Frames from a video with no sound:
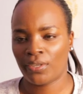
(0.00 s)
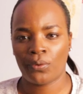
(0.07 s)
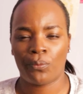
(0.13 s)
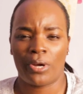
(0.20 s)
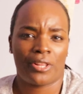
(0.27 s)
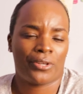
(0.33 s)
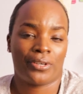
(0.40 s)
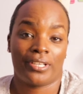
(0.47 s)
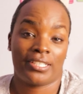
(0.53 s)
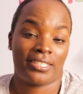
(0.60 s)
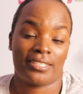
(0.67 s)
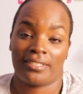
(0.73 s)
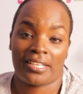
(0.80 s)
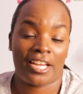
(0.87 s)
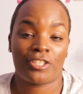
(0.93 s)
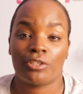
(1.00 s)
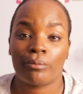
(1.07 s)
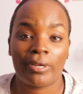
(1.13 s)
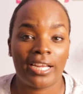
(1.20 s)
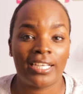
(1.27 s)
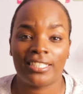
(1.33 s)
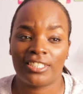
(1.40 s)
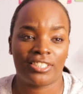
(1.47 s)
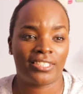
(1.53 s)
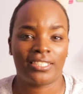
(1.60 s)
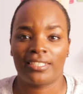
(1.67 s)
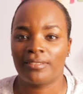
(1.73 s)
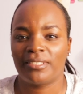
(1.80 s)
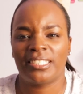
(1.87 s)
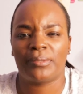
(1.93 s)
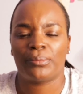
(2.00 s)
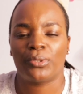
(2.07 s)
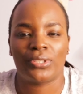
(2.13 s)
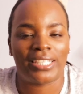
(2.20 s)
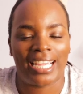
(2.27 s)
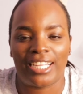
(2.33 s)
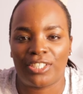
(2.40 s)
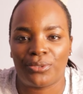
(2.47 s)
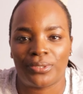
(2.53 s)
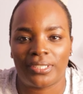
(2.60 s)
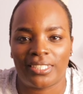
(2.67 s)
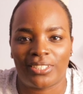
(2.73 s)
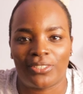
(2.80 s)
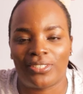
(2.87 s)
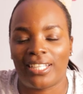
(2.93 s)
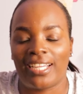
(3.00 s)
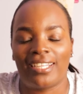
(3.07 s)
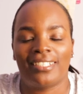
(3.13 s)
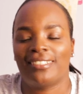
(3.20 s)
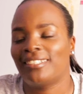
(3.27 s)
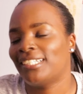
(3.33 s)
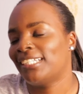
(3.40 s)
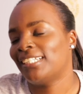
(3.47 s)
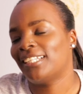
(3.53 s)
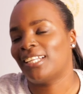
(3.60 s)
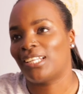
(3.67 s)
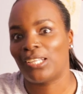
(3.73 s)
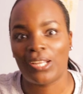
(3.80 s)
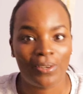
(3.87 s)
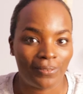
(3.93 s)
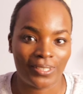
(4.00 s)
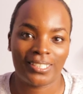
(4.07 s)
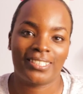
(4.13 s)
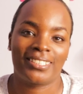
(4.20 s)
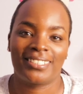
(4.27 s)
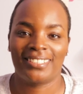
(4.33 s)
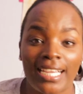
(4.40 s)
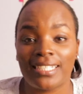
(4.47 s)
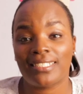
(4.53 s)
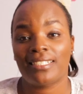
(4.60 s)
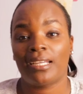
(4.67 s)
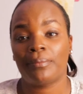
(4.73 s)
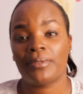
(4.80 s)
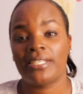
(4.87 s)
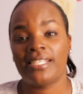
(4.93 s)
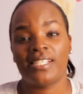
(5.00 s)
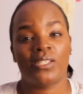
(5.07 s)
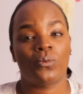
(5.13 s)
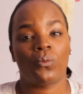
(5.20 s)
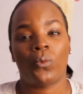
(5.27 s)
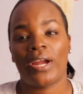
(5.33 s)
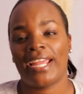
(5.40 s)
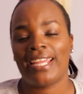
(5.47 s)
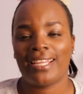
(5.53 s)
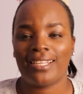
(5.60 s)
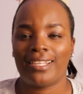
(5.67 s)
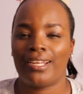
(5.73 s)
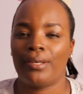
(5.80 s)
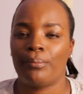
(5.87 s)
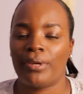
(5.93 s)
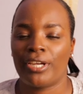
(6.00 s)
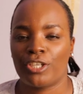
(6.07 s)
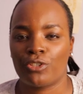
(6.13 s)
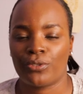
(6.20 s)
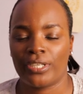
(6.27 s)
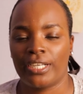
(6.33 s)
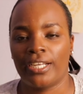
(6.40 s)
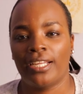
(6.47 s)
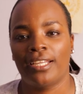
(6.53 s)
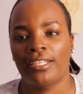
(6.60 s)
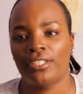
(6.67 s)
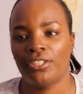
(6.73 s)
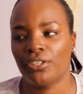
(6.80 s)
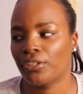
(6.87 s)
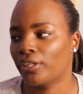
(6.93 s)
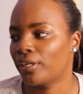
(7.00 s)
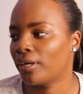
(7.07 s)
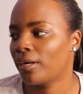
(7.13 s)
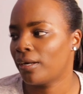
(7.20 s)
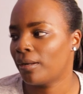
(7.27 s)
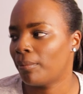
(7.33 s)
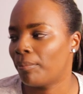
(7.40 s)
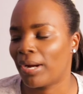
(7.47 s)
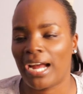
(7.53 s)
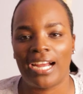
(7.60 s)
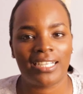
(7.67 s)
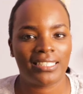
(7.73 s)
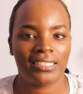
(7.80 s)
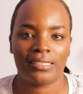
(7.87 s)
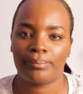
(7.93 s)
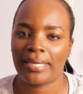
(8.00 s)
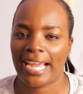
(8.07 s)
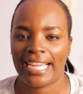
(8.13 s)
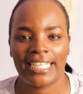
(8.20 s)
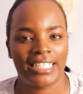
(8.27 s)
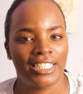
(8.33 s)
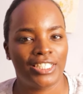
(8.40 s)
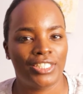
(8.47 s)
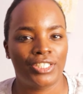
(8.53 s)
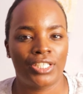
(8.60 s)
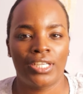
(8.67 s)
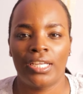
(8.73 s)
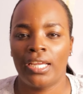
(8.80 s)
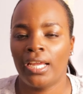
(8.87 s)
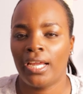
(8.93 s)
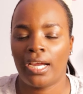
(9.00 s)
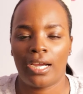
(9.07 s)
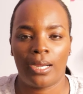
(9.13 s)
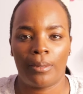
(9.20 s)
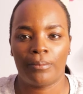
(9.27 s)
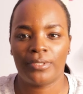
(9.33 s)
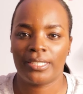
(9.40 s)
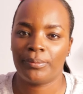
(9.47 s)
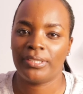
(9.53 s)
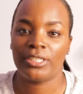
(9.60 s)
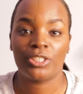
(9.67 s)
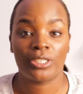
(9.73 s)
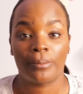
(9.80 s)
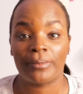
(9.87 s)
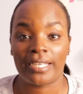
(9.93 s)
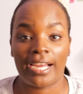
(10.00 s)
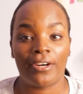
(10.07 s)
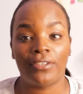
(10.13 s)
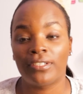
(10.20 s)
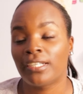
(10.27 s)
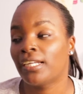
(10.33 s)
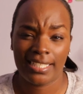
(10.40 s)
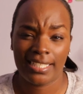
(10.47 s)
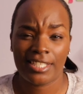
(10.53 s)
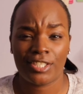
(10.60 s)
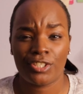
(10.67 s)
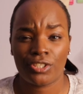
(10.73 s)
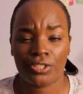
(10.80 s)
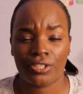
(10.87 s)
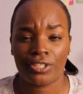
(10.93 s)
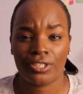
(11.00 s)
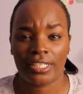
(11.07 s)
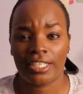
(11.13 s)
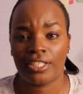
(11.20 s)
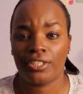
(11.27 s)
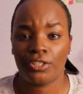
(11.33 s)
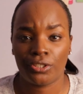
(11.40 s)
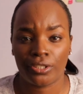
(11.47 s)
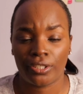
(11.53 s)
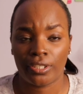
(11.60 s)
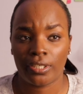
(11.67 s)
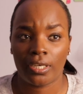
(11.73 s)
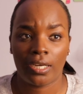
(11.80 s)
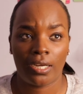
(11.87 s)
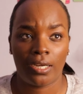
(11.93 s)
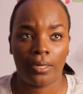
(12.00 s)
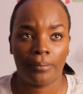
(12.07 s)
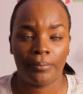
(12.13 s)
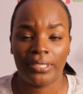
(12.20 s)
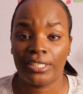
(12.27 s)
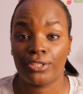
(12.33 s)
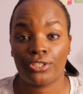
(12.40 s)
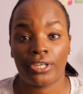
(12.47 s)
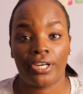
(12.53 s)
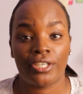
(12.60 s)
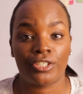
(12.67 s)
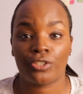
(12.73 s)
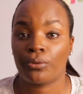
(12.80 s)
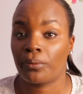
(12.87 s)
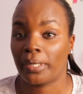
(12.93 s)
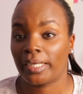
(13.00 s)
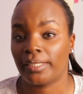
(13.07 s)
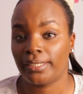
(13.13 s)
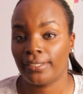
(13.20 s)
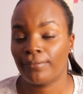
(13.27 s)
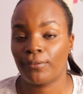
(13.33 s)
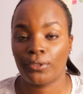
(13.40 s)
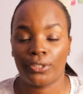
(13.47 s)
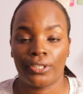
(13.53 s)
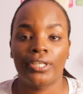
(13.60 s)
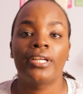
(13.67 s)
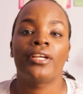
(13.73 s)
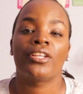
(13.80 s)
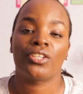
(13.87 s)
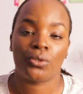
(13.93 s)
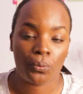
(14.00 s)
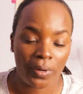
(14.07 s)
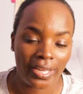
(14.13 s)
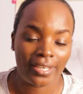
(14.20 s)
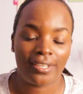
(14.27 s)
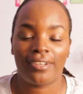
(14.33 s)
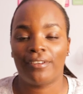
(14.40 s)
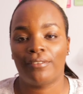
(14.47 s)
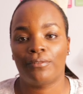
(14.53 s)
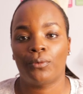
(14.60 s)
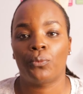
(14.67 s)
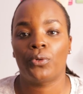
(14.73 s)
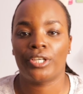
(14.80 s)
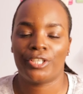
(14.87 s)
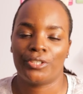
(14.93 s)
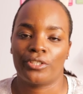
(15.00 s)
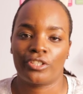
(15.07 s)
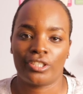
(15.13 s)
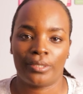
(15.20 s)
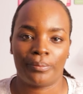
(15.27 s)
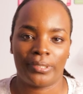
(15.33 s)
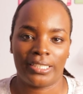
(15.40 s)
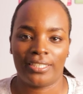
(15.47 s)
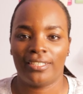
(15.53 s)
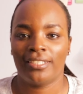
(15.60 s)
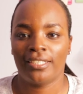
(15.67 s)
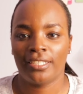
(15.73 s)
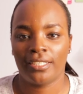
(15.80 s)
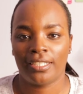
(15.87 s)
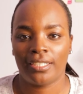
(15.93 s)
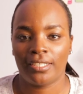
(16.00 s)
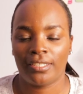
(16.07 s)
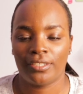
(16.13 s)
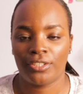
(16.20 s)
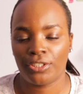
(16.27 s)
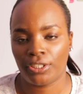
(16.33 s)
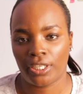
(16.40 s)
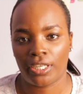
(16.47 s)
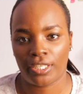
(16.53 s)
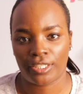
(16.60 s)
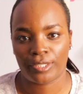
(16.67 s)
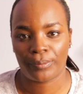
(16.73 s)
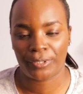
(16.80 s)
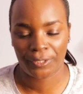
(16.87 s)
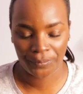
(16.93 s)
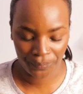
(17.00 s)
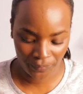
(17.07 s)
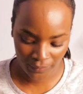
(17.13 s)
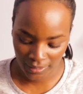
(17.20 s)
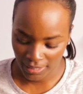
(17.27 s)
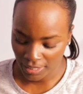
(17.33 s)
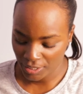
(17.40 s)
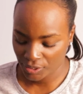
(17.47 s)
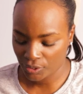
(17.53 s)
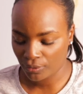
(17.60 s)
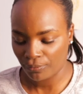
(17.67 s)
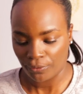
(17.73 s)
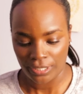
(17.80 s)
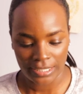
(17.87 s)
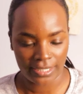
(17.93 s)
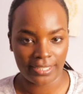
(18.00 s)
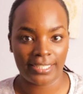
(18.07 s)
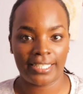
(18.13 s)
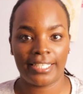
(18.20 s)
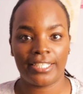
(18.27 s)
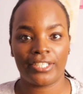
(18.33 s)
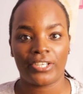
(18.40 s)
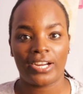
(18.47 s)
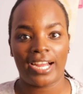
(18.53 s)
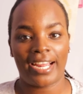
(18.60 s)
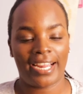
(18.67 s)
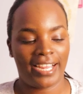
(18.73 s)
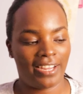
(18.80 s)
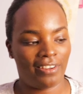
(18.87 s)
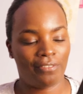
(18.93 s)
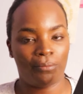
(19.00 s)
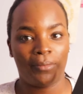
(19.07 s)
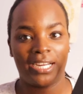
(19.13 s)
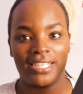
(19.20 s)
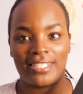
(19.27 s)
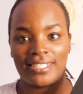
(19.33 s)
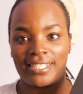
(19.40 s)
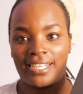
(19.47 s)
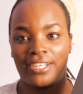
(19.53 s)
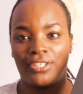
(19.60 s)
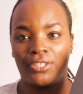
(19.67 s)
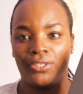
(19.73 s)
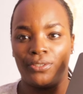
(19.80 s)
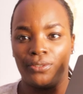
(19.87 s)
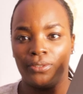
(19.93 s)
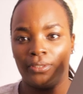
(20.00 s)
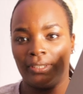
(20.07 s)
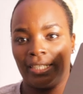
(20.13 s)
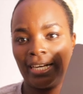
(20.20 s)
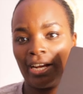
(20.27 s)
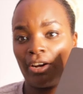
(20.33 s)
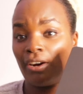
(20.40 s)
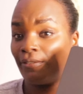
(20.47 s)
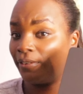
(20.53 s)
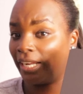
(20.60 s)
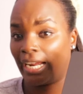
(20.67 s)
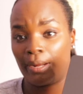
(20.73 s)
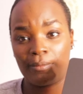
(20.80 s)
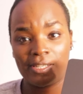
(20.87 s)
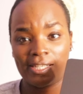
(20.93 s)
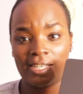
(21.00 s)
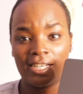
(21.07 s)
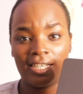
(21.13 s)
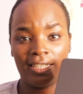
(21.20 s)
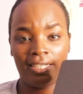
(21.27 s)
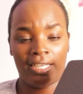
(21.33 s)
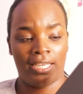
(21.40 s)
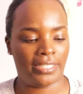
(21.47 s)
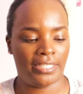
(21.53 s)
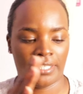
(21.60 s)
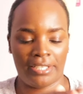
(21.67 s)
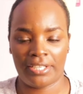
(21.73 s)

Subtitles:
Whether it's not your brand, it's just a simple thank you sticker. They love it. Next step is weighing and measuring your box package to be shipped out. this ensures that you're being charged correctly for the weight of what you're shipping to the customer. So for instance, here I have my scale that I got off of Amazon.